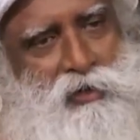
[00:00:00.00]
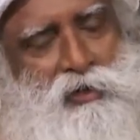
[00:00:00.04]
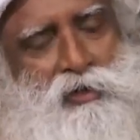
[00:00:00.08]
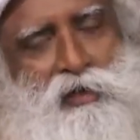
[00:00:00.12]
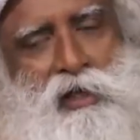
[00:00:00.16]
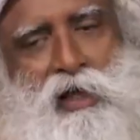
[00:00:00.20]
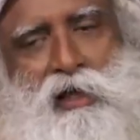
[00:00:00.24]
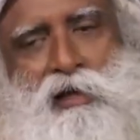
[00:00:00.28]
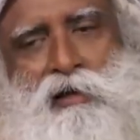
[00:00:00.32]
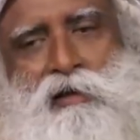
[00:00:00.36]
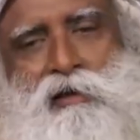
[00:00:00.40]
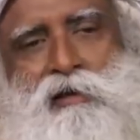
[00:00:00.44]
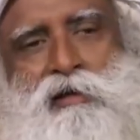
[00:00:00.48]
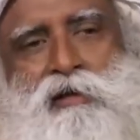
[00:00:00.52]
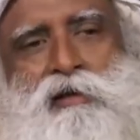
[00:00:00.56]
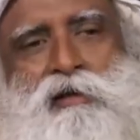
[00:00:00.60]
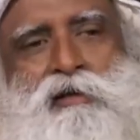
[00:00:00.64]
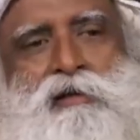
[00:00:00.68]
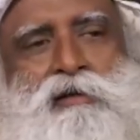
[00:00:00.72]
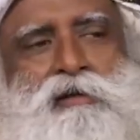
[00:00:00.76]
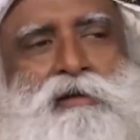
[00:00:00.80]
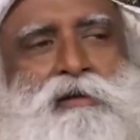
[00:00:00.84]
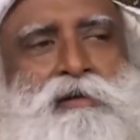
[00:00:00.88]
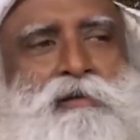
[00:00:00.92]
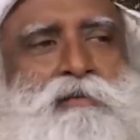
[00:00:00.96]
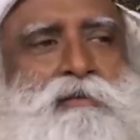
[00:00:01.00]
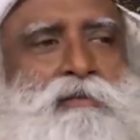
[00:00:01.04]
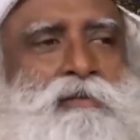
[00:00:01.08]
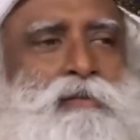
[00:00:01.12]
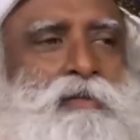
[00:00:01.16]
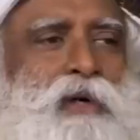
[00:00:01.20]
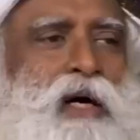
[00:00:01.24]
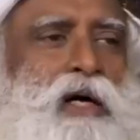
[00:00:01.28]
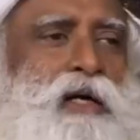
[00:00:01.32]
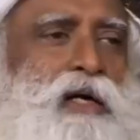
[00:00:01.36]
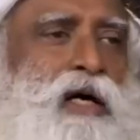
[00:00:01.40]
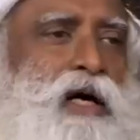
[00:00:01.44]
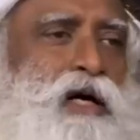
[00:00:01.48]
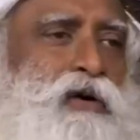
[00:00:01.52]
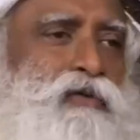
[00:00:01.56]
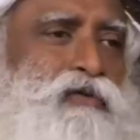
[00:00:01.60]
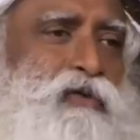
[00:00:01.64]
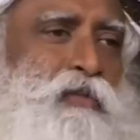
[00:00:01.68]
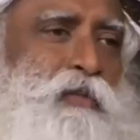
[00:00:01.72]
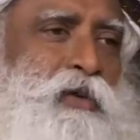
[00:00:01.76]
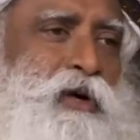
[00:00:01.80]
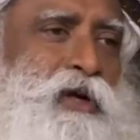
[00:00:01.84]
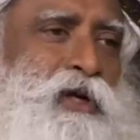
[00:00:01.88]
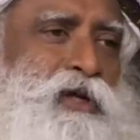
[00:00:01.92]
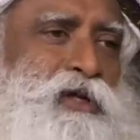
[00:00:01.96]
then a young
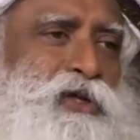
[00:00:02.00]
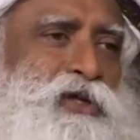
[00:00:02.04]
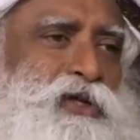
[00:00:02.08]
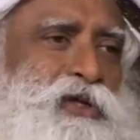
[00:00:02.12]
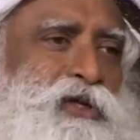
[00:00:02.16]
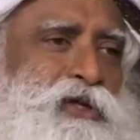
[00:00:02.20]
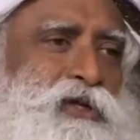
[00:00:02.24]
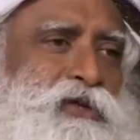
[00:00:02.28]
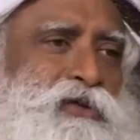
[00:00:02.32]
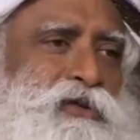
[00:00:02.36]
woman is